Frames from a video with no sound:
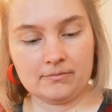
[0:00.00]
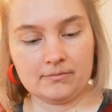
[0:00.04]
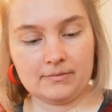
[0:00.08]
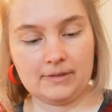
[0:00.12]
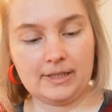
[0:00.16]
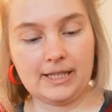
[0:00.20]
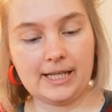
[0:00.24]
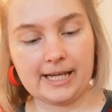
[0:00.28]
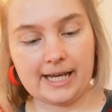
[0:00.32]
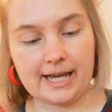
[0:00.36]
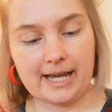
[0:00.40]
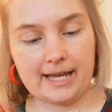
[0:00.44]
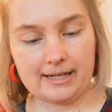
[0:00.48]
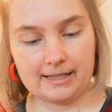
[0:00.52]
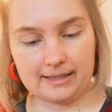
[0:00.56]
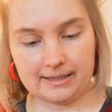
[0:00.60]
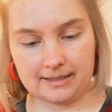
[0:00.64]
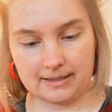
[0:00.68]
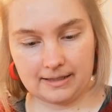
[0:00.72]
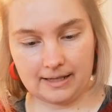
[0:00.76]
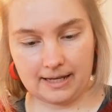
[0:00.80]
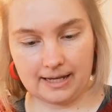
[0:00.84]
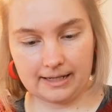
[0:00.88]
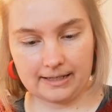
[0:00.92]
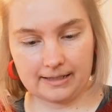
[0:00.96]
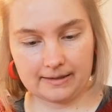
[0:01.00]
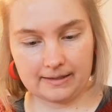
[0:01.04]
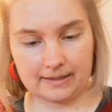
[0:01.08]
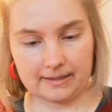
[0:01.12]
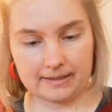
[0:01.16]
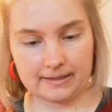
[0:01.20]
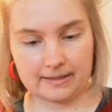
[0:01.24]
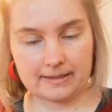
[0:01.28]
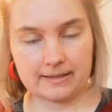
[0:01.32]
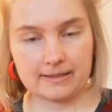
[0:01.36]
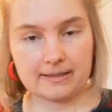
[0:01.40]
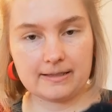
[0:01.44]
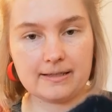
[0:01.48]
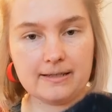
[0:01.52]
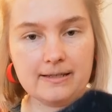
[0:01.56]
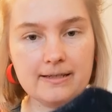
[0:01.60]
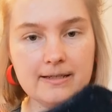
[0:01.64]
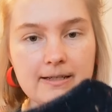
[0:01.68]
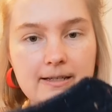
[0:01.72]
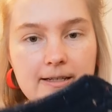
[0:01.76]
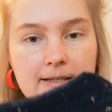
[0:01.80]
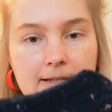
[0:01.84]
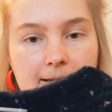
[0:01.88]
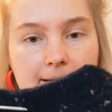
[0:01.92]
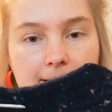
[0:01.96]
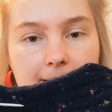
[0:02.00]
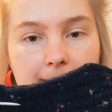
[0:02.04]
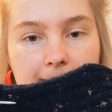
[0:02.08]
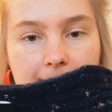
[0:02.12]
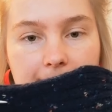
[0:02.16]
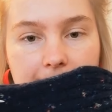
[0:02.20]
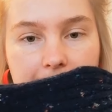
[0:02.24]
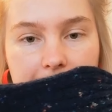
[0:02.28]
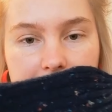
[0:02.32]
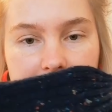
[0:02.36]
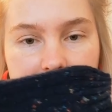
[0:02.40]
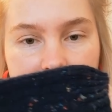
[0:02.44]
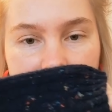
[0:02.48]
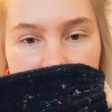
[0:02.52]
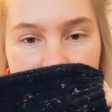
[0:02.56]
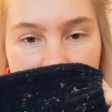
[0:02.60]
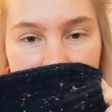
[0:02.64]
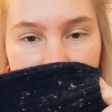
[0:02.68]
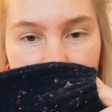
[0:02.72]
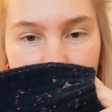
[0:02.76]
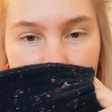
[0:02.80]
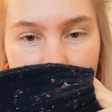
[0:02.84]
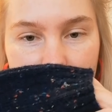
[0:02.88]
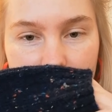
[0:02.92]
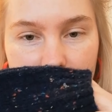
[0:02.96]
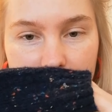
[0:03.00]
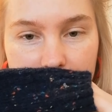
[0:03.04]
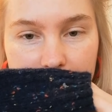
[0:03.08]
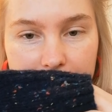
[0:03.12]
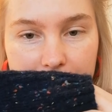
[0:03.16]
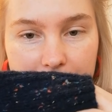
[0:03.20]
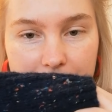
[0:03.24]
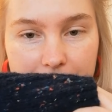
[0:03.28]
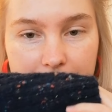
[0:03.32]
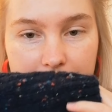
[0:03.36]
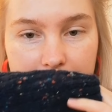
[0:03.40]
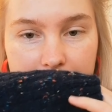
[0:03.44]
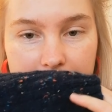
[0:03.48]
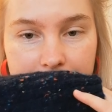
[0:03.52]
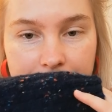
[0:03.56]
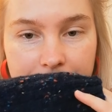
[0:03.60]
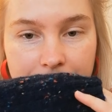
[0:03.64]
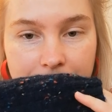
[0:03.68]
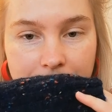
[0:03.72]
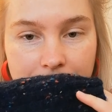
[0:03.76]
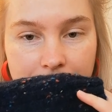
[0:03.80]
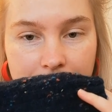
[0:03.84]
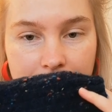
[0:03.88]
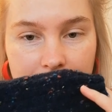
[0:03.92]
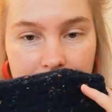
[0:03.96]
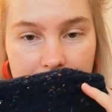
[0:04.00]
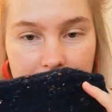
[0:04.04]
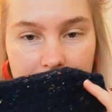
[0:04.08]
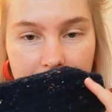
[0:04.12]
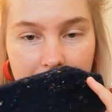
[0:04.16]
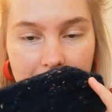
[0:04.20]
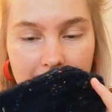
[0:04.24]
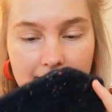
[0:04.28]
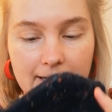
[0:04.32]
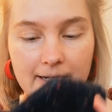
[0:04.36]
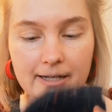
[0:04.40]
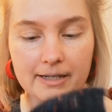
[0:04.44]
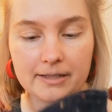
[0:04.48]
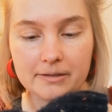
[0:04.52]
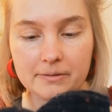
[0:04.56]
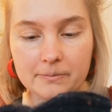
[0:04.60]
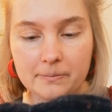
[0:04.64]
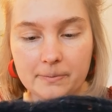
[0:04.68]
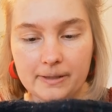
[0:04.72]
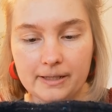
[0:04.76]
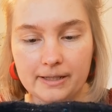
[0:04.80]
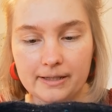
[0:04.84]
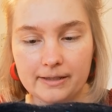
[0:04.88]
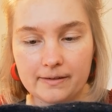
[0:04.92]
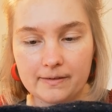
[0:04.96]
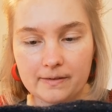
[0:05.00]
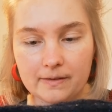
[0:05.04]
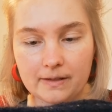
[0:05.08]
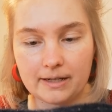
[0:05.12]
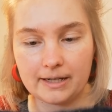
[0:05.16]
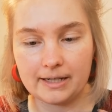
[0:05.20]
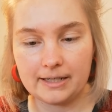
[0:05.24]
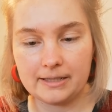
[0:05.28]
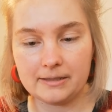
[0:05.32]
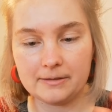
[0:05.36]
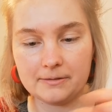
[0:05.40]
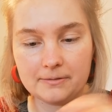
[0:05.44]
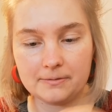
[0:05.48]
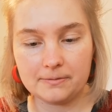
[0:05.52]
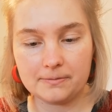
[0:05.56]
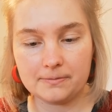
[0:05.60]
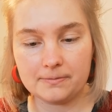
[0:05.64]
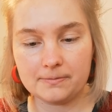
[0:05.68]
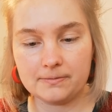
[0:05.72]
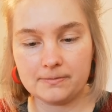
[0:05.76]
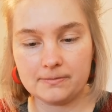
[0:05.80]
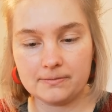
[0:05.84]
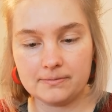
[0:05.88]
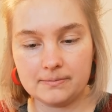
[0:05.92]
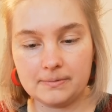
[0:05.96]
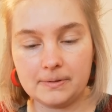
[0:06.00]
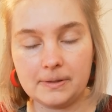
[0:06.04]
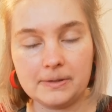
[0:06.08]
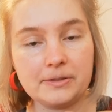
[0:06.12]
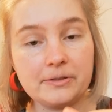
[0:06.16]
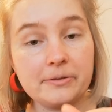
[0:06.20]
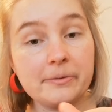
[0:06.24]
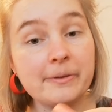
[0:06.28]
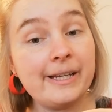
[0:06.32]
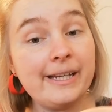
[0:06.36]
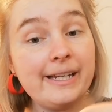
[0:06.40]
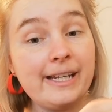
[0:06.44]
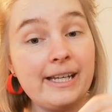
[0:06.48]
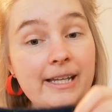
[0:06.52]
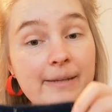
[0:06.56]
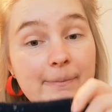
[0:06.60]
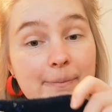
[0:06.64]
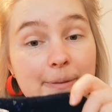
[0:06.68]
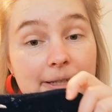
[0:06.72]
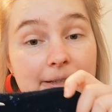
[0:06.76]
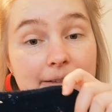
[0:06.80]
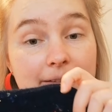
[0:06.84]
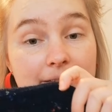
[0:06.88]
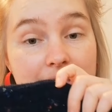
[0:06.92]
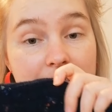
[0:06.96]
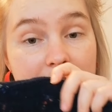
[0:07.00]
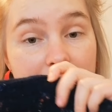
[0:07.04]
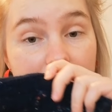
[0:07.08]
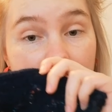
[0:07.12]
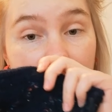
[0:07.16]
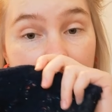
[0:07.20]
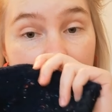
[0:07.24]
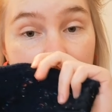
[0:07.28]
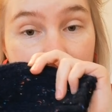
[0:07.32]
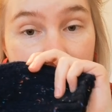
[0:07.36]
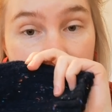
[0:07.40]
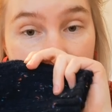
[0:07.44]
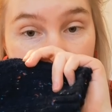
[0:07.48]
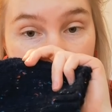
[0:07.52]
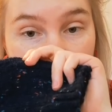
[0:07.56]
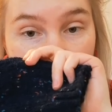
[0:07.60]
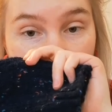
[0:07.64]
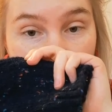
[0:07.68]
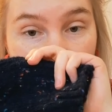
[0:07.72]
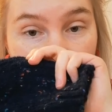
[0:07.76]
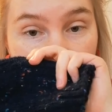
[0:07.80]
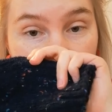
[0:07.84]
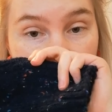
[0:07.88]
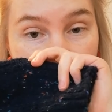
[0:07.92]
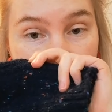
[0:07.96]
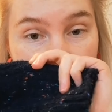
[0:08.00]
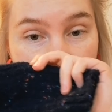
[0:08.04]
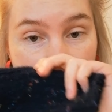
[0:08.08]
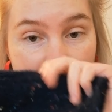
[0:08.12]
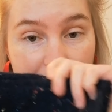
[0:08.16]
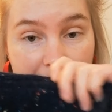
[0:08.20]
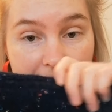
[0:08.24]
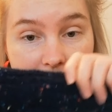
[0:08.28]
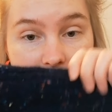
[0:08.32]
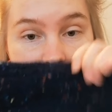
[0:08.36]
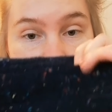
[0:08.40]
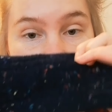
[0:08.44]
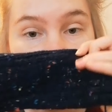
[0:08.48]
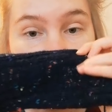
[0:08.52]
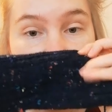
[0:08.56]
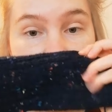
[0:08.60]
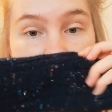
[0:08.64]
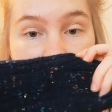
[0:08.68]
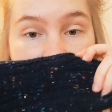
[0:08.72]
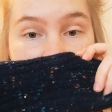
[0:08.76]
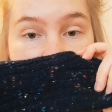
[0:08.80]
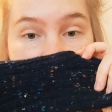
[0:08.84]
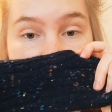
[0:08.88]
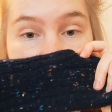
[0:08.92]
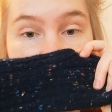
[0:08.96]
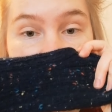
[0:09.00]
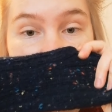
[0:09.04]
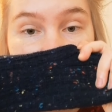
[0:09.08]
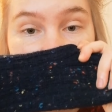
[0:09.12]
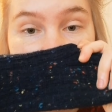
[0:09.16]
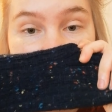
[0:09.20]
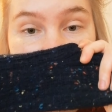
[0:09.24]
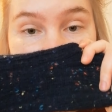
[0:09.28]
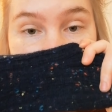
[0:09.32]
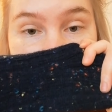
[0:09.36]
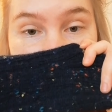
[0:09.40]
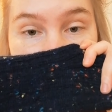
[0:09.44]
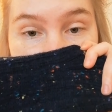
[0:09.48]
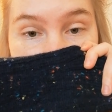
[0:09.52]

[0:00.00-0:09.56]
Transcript: Yeah, and it's like this navy blue yarn with kind of, well, tweedy bits of different colours in it, which I think is quite cool.